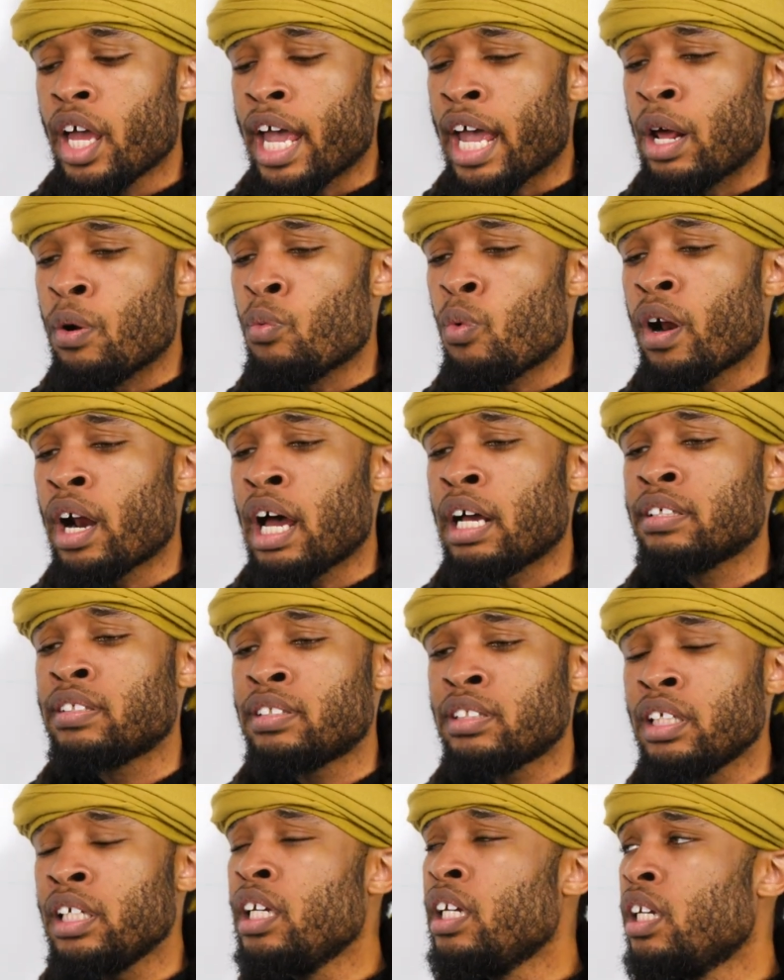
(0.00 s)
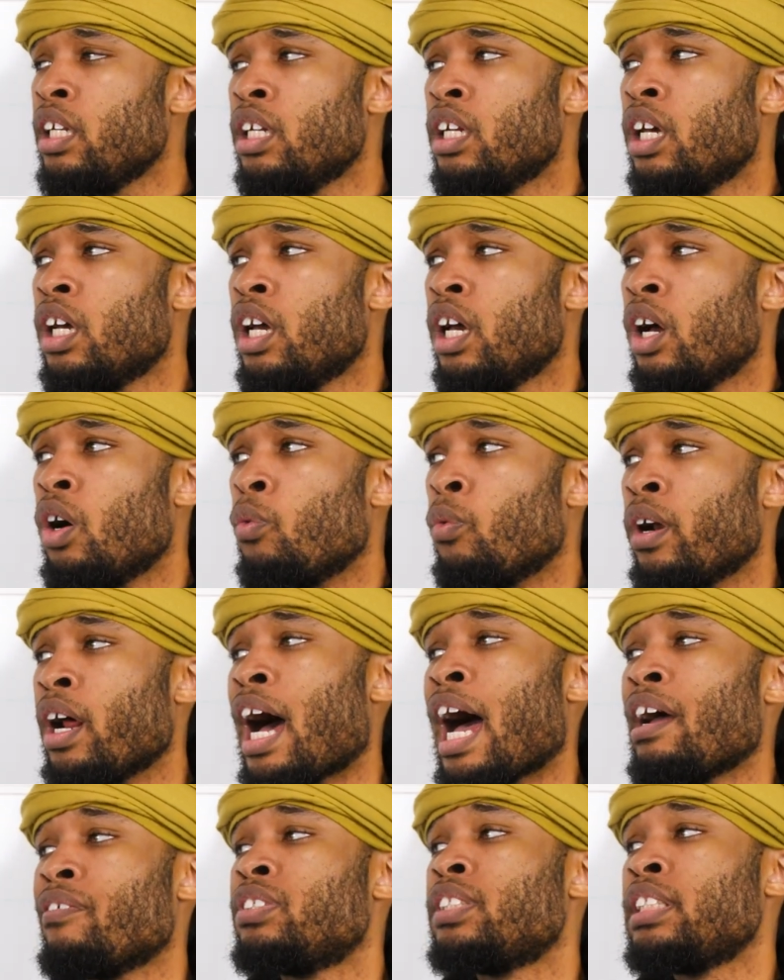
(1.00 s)
And what I've
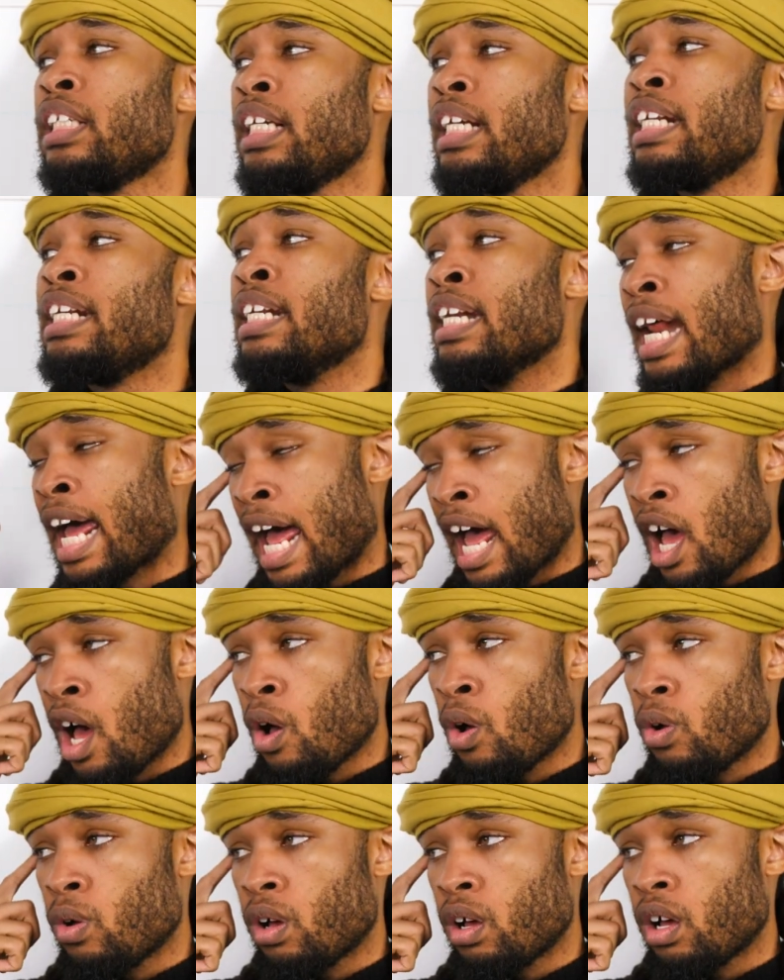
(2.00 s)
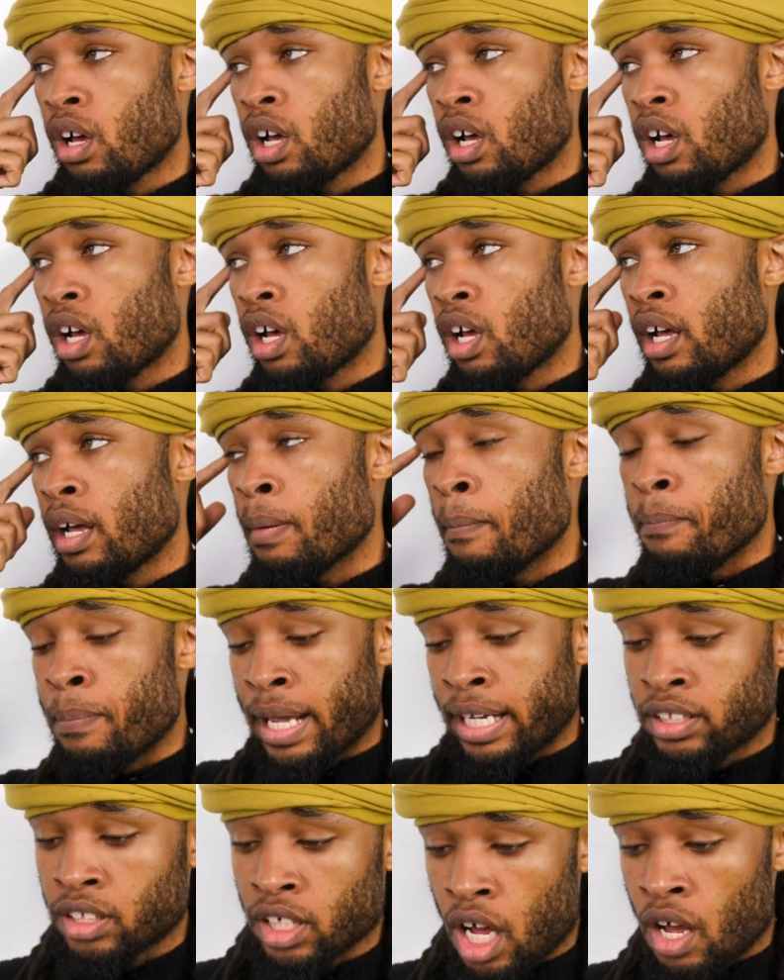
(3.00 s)
seen now,
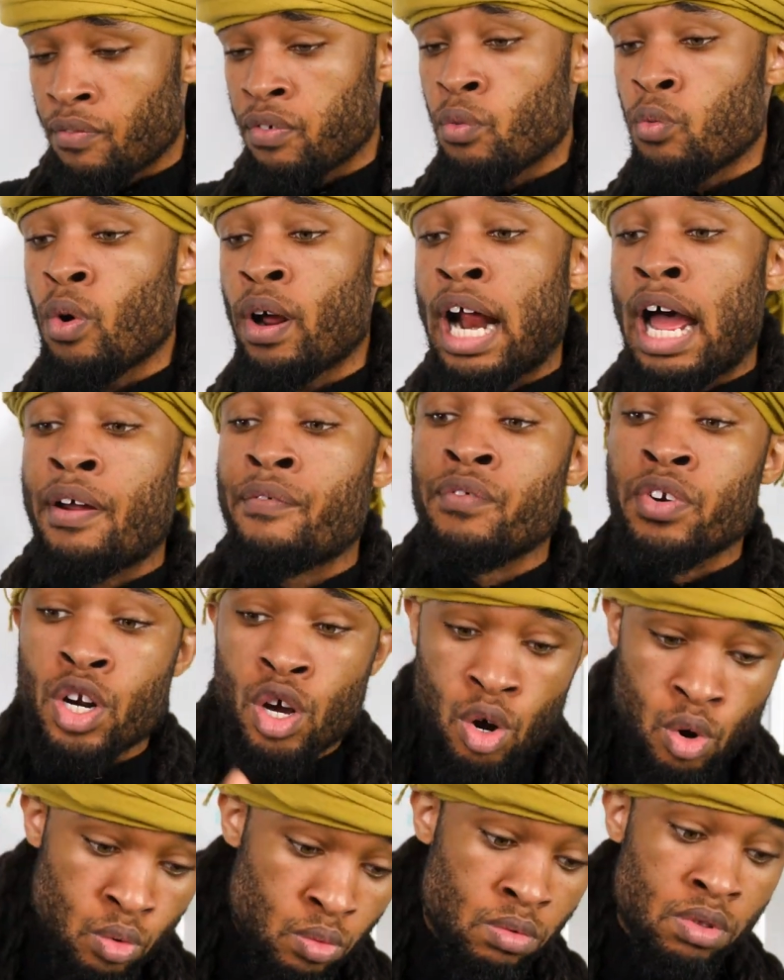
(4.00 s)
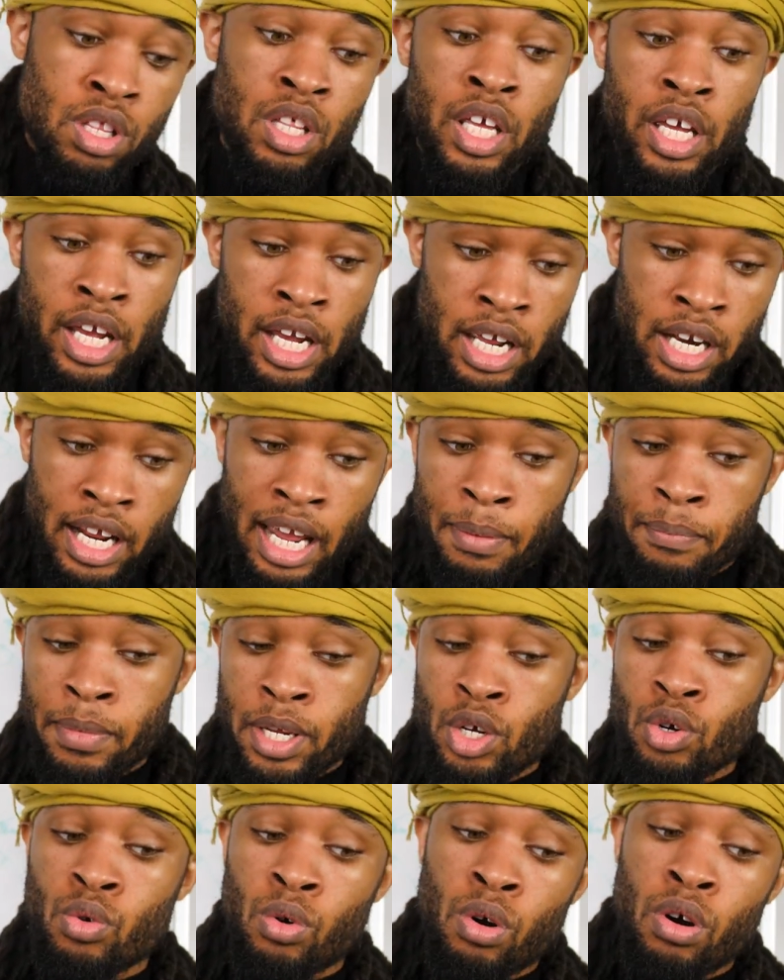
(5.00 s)
based off of what I've known then and
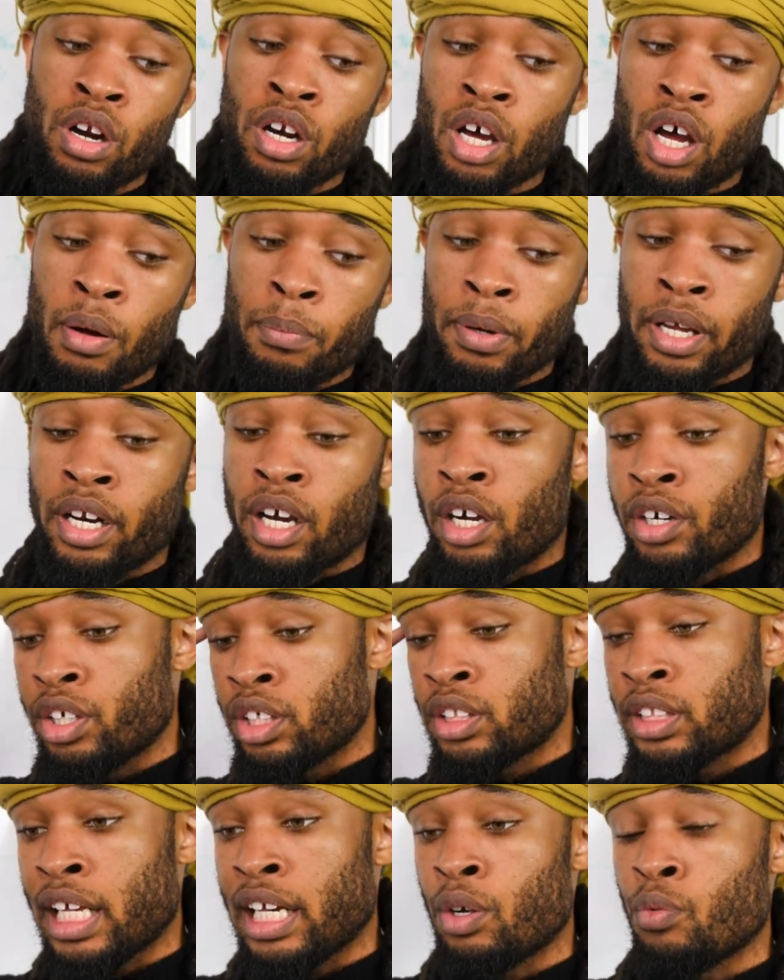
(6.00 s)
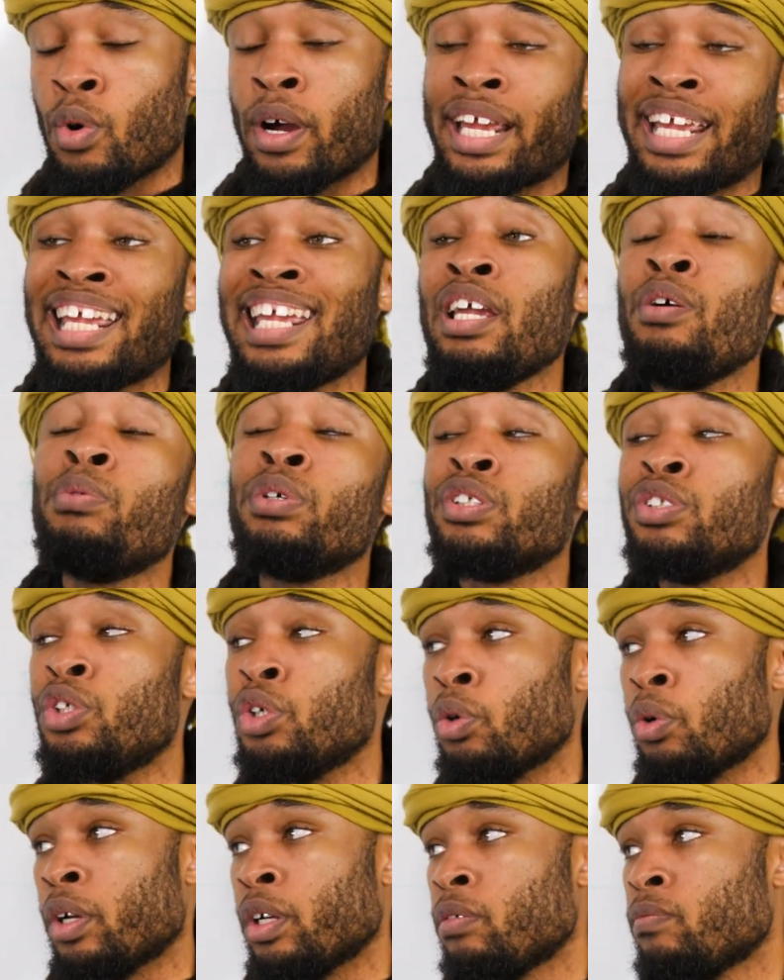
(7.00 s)
me growing up and understanding what he was
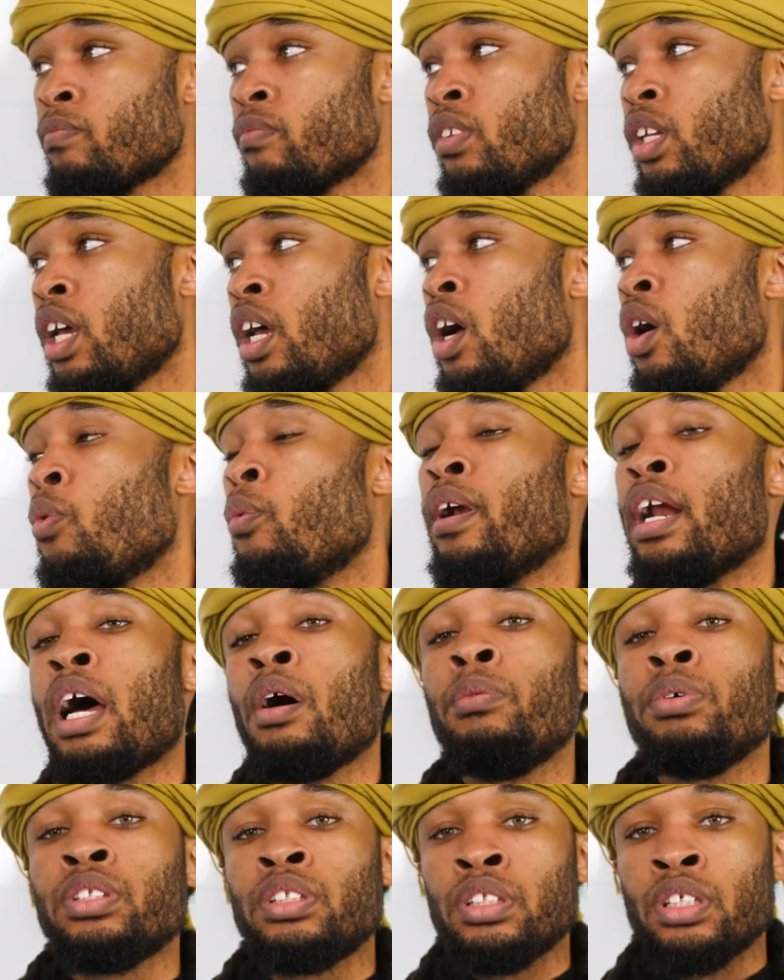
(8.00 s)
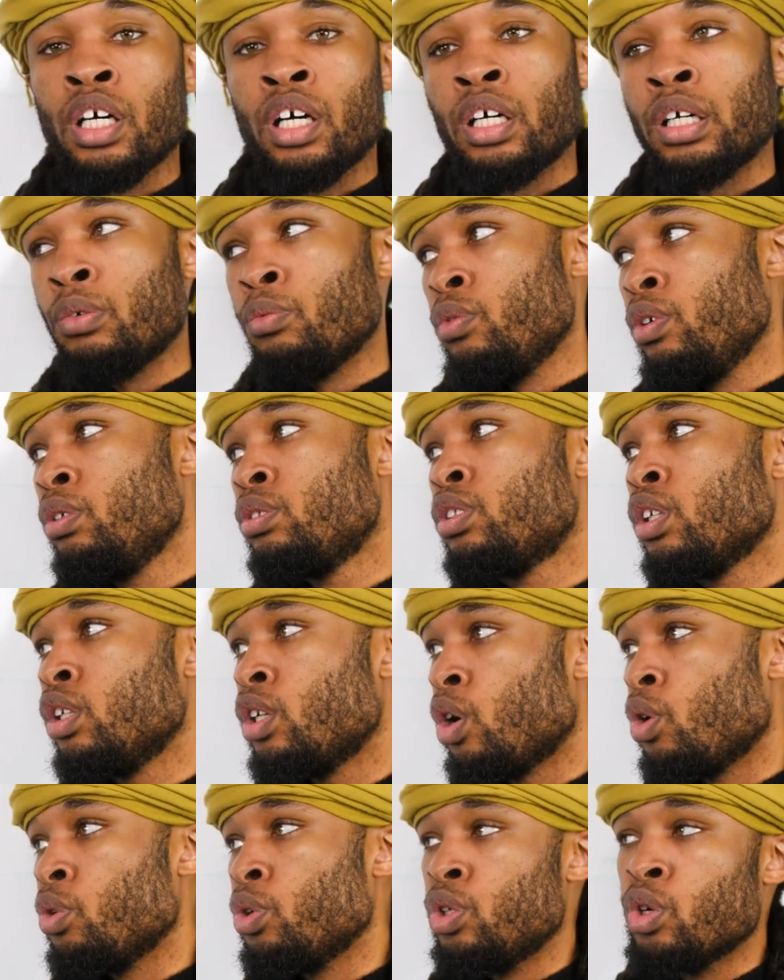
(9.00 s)
doing. When I was young, we used to
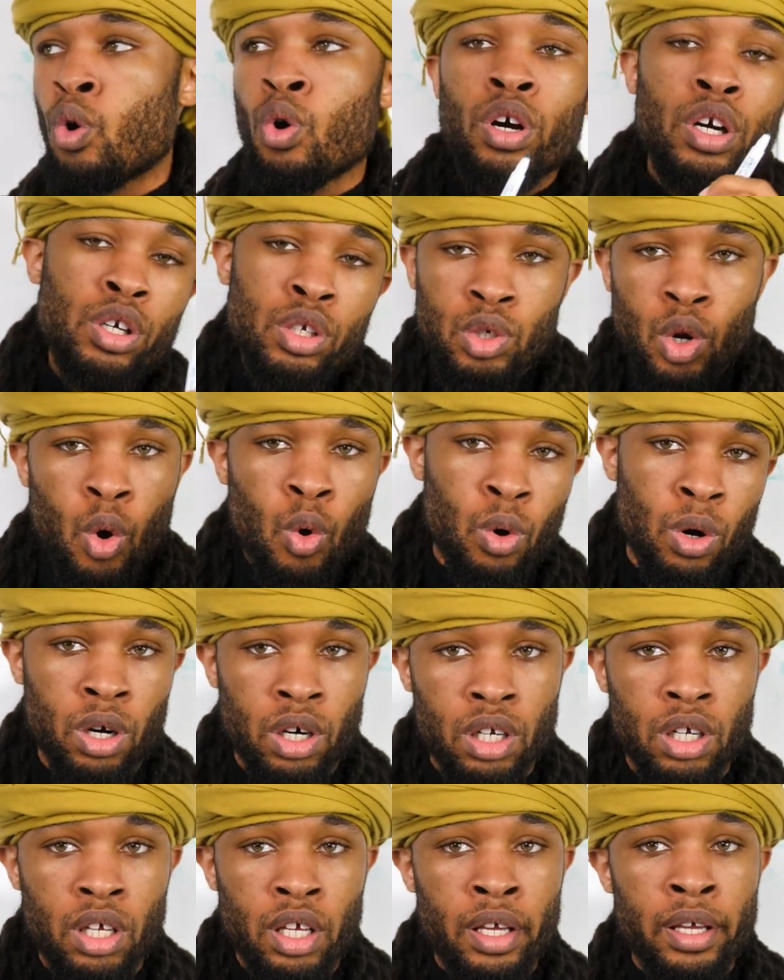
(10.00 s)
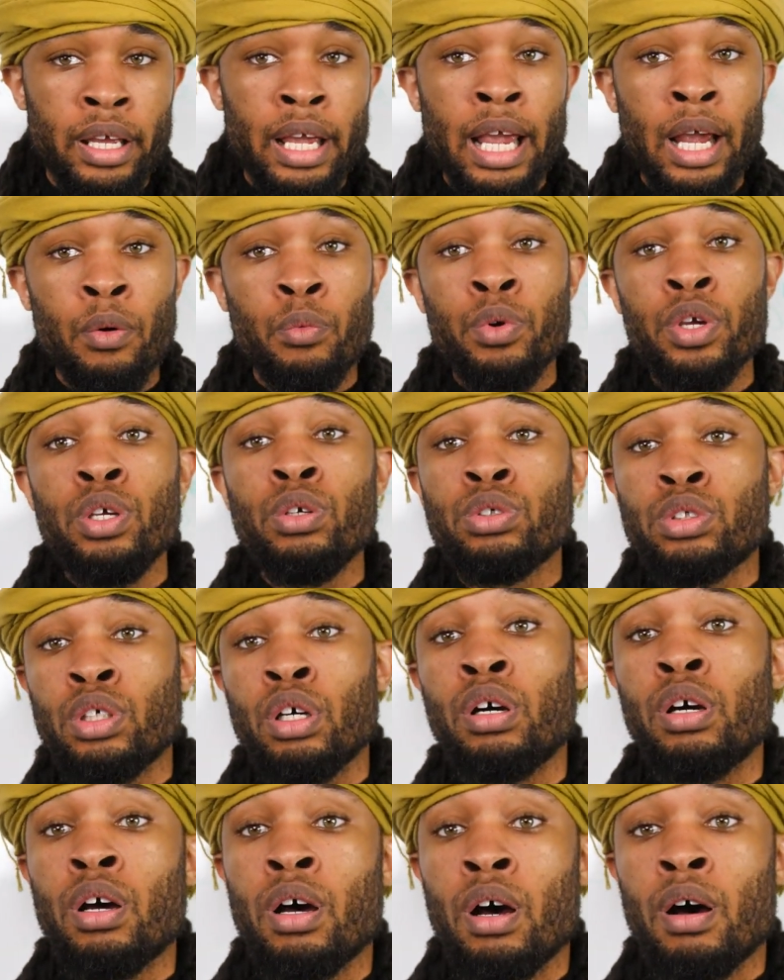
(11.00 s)
go door to door and we used
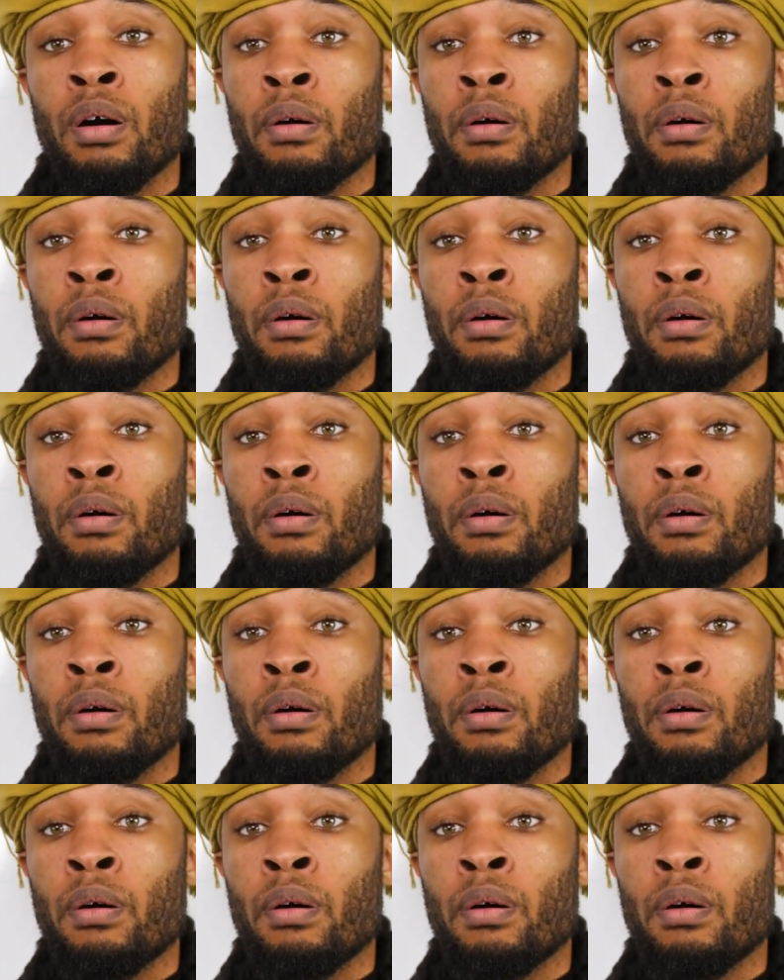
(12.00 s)
to,